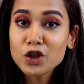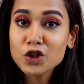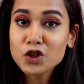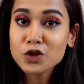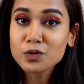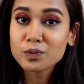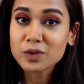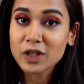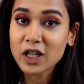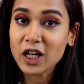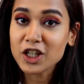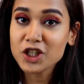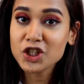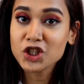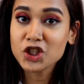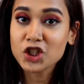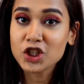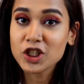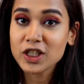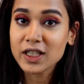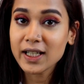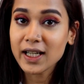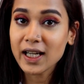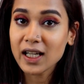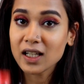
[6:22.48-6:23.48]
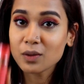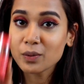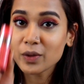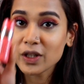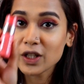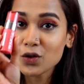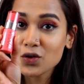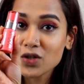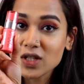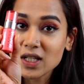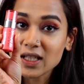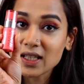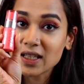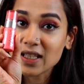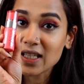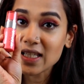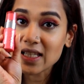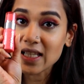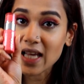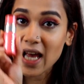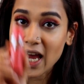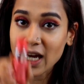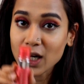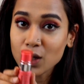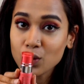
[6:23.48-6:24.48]
on to blush, today I'll be using
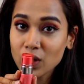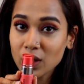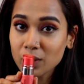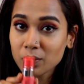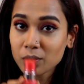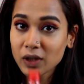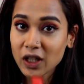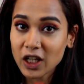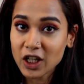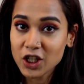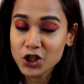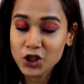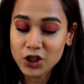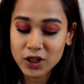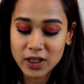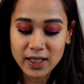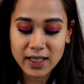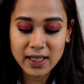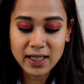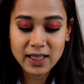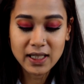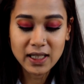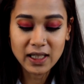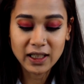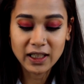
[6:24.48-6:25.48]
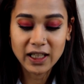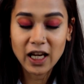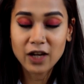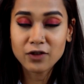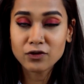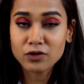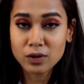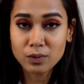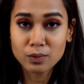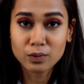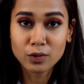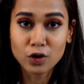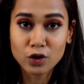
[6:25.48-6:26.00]
this Aqua blush. This is again from